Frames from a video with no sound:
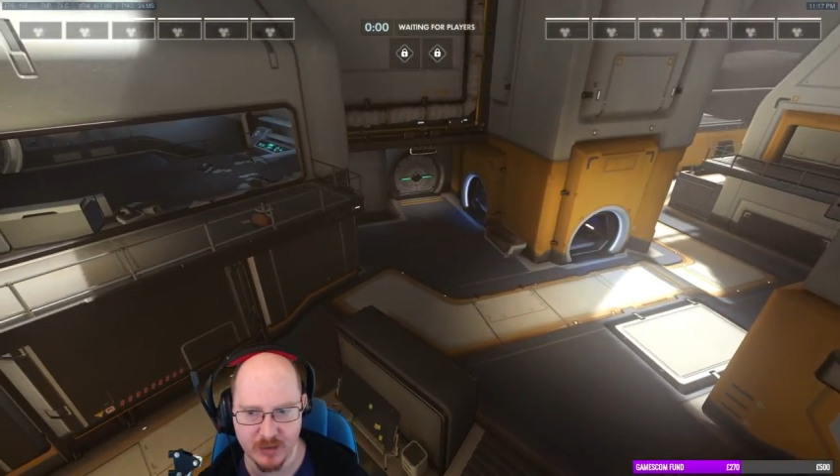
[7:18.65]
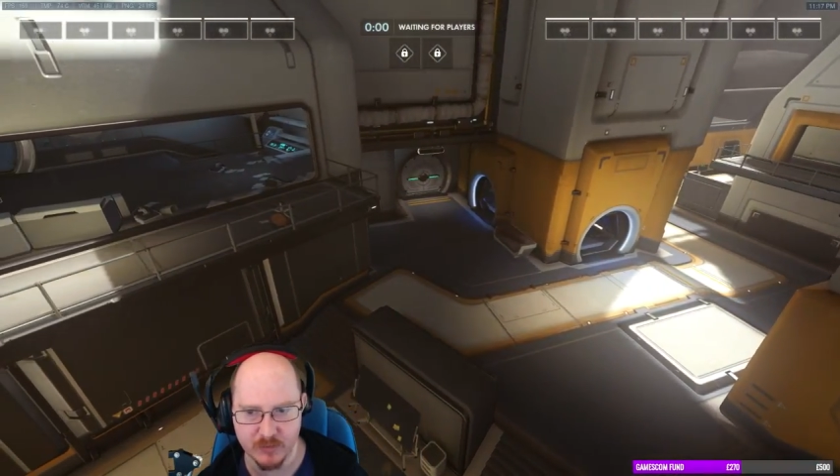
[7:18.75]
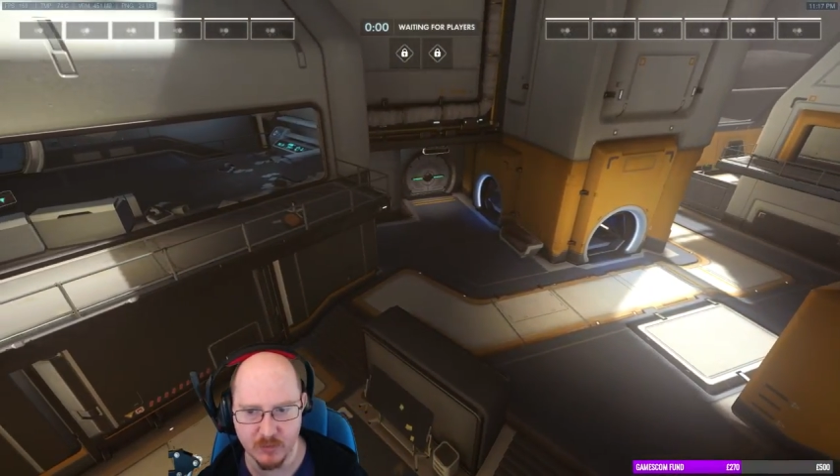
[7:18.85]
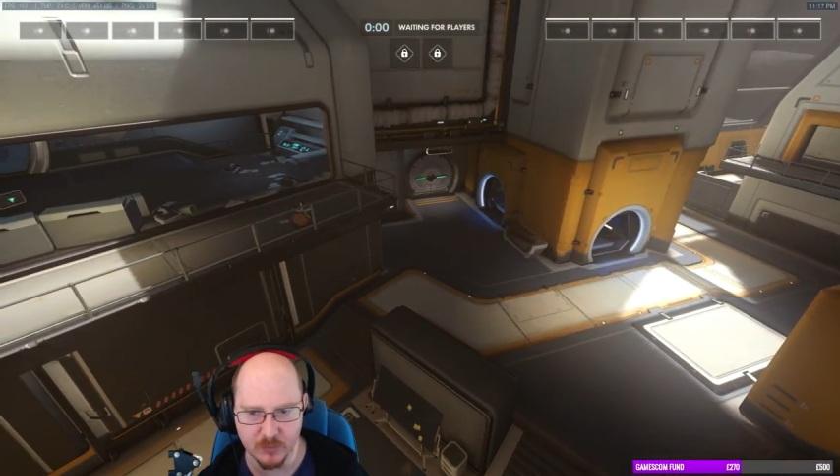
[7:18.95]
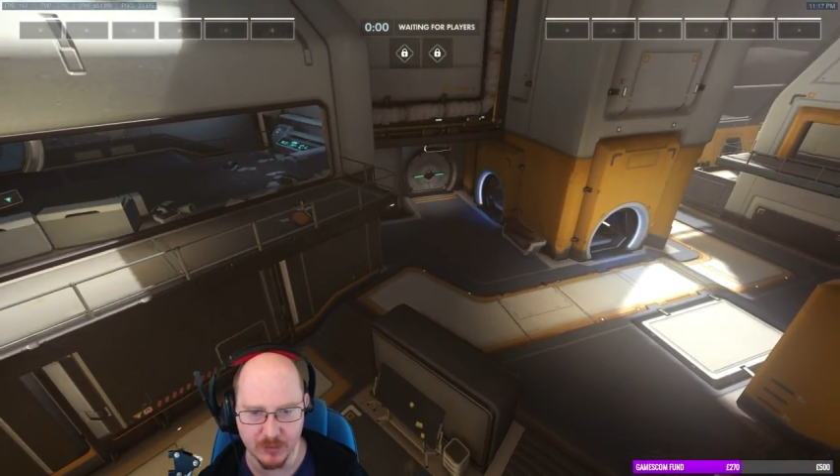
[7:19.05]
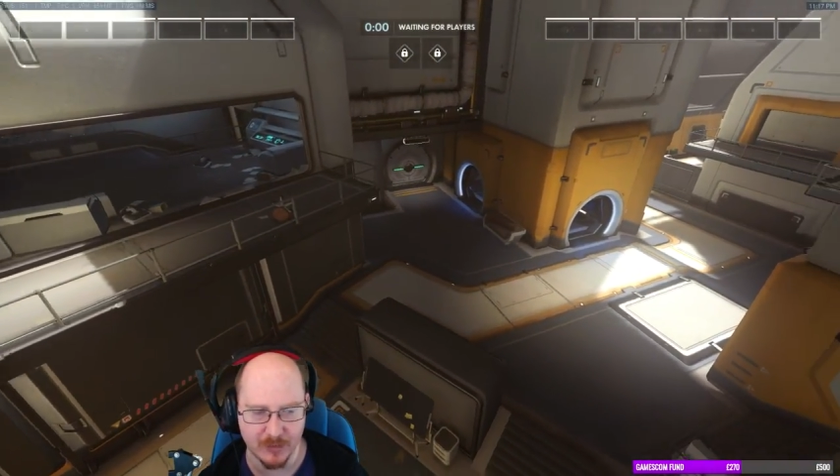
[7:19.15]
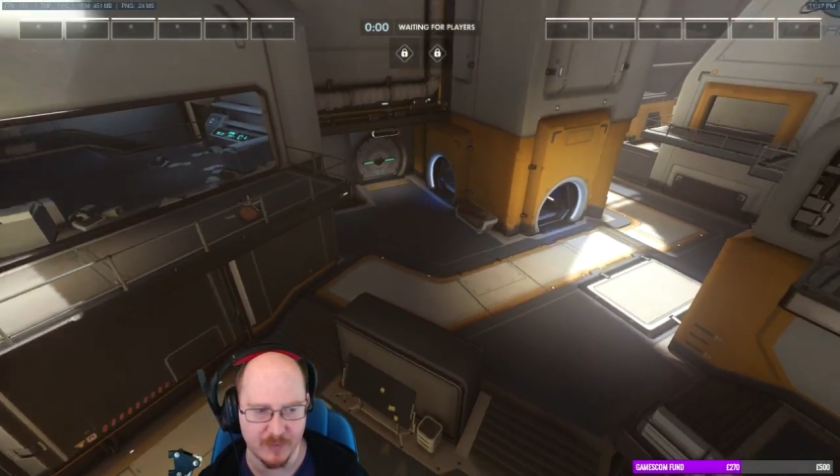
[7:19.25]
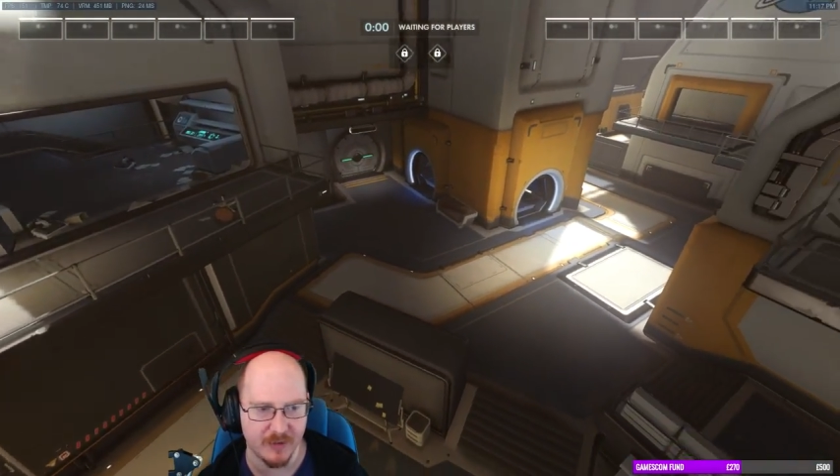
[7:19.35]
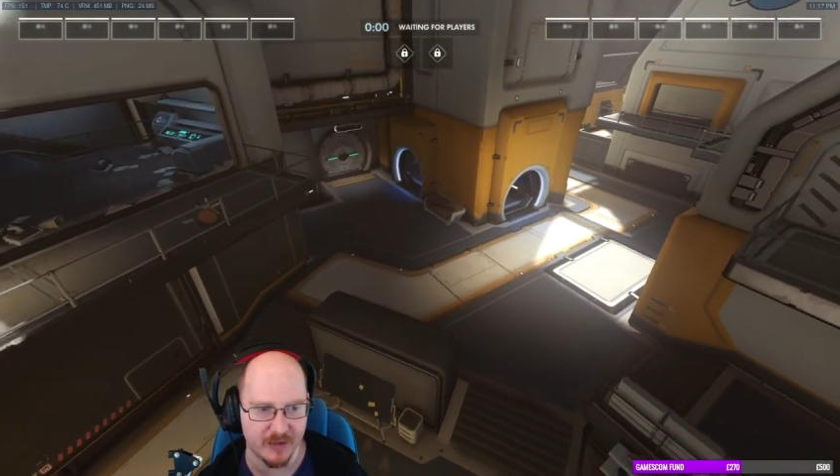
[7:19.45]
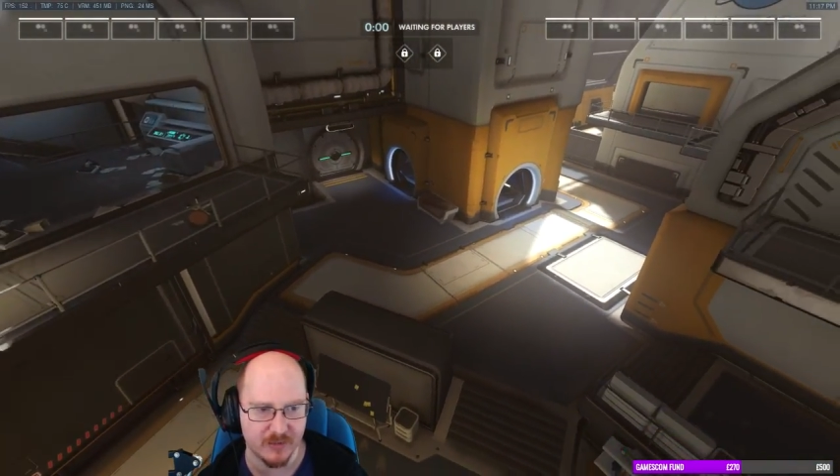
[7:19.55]
has no clear
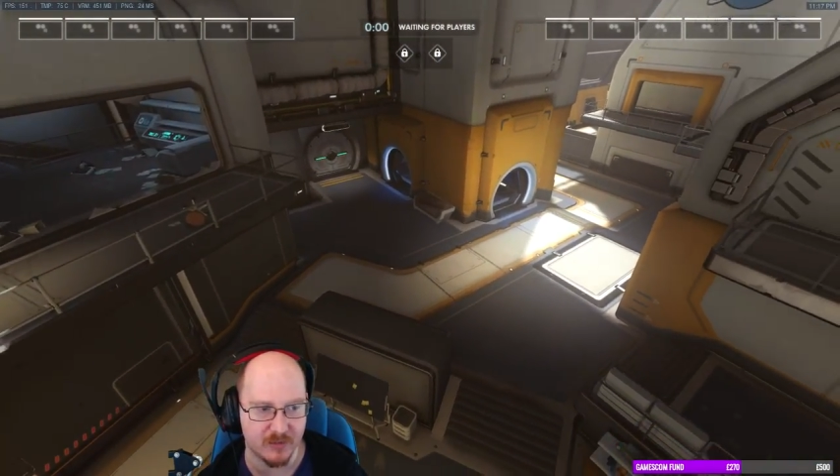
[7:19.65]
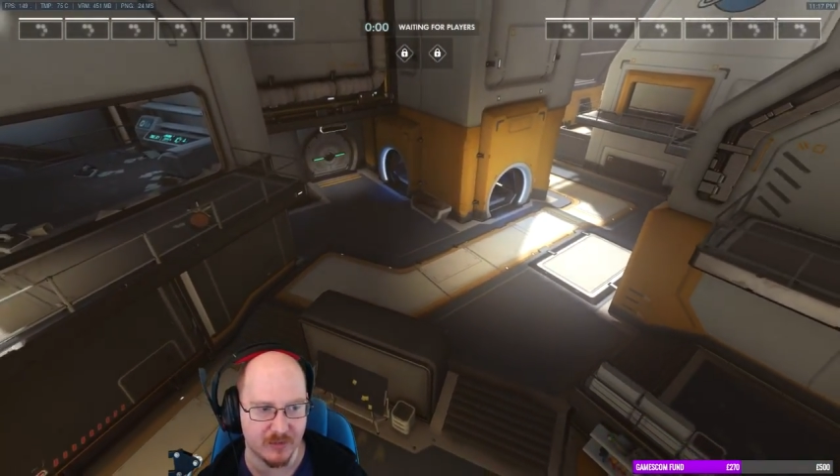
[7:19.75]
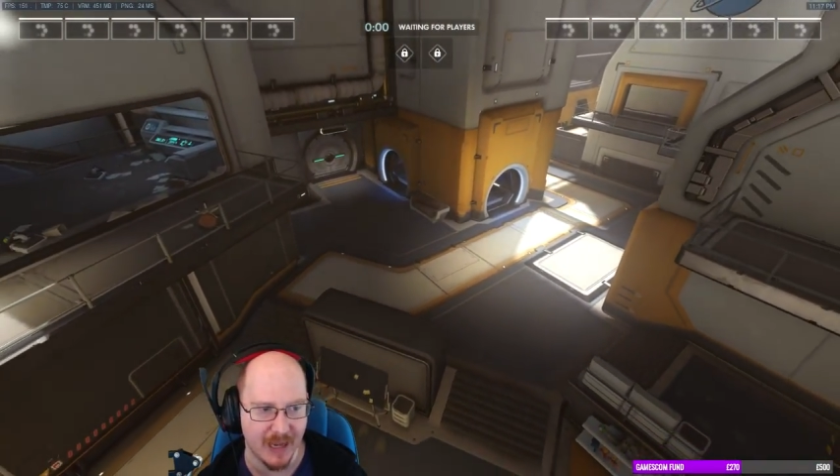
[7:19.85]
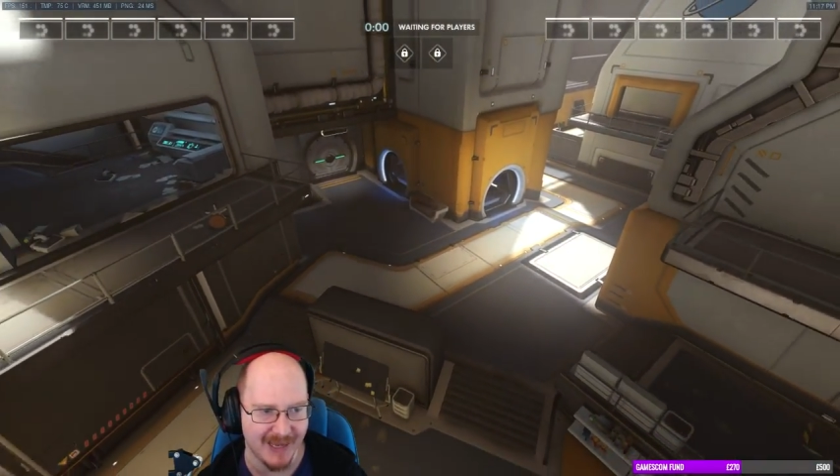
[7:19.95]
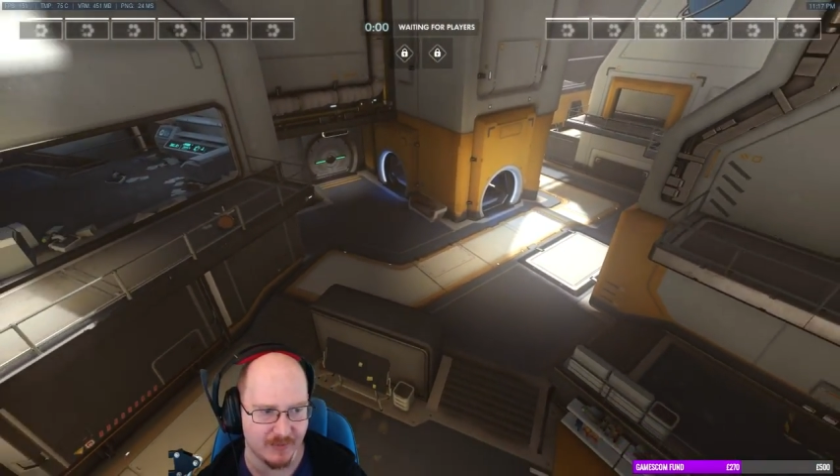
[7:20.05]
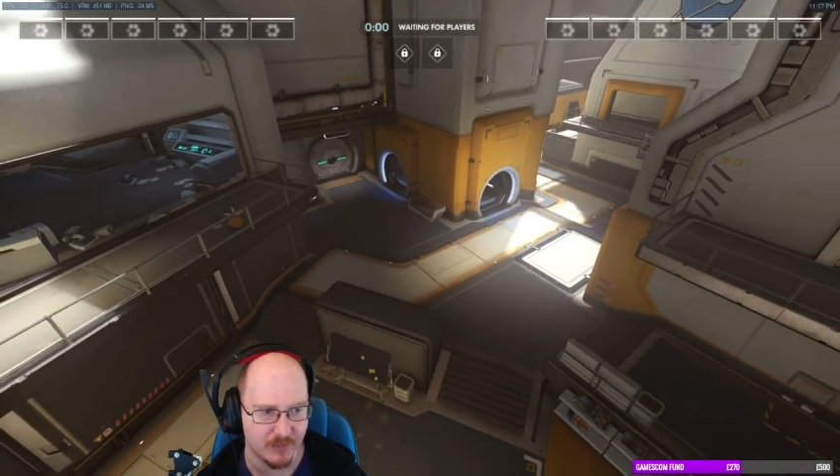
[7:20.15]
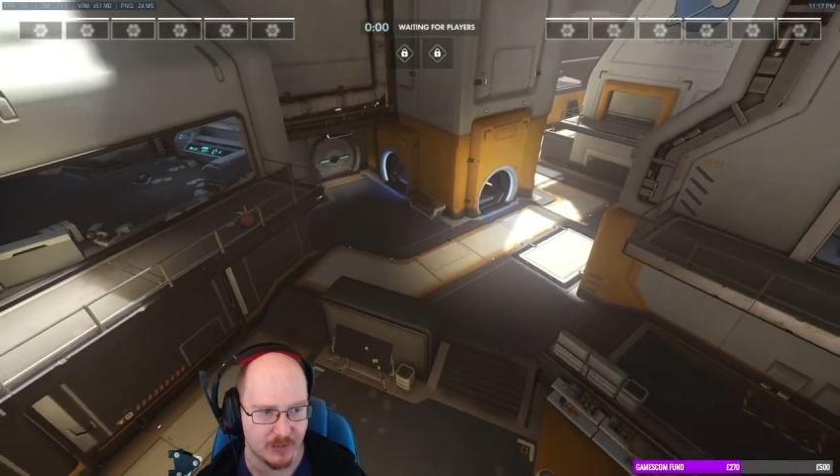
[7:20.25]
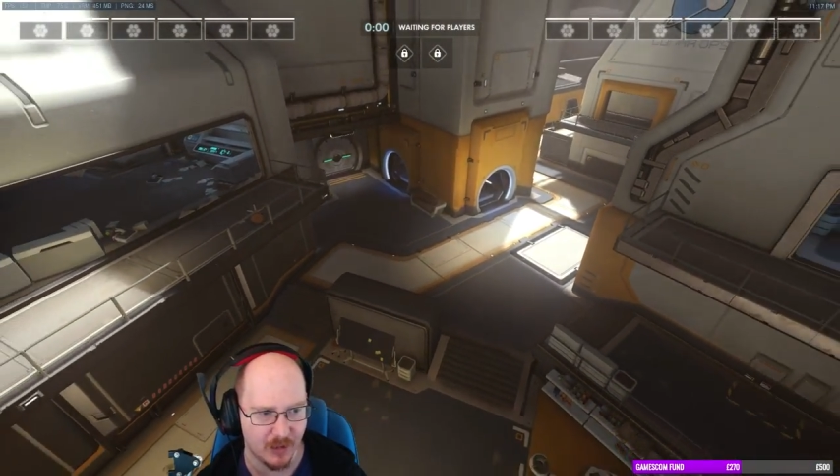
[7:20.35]
place to stand.